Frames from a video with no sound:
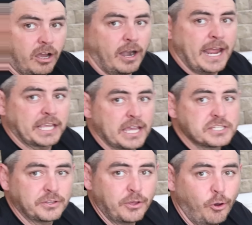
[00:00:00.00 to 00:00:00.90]
All right,
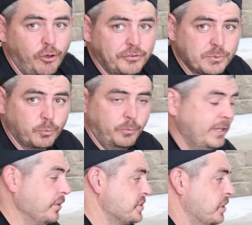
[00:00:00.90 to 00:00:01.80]
guys, so the whole
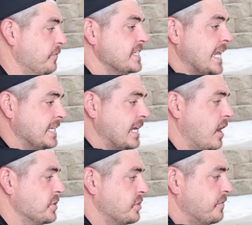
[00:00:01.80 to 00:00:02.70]
wheel surface and
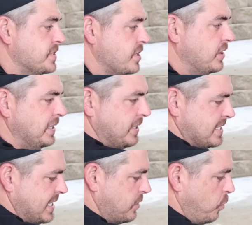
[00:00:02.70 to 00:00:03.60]
tire surface is all clean. You
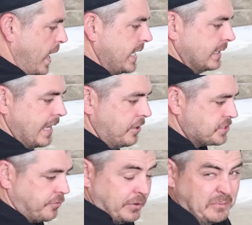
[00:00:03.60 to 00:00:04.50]
can see the white
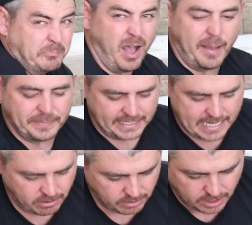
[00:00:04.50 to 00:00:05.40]
letters are really popping
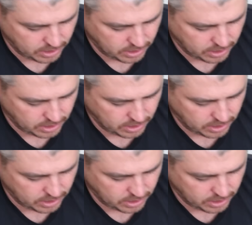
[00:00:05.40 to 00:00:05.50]
now,